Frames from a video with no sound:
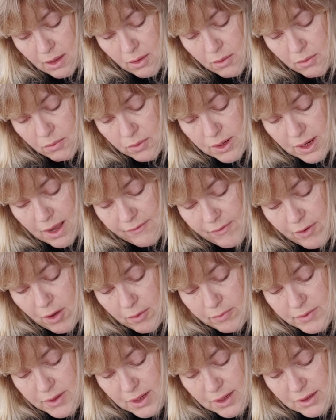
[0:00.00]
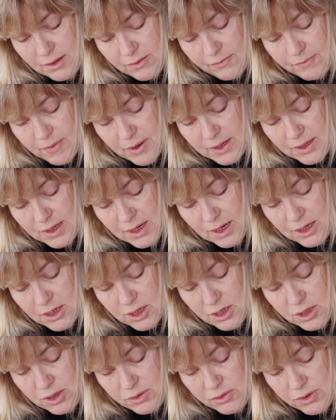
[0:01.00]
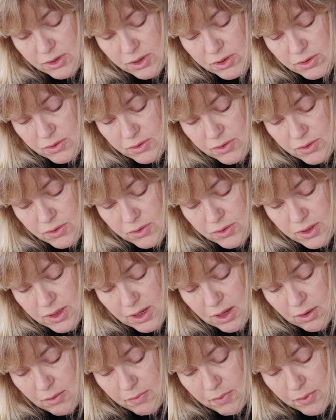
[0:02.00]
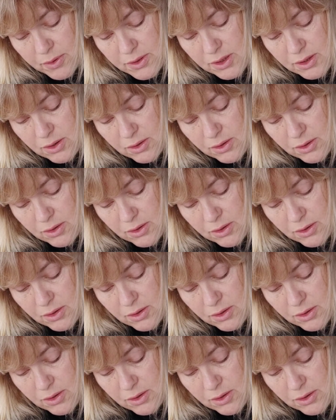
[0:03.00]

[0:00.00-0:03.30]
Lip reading: Whatever object of meditation you choose, your single-pointed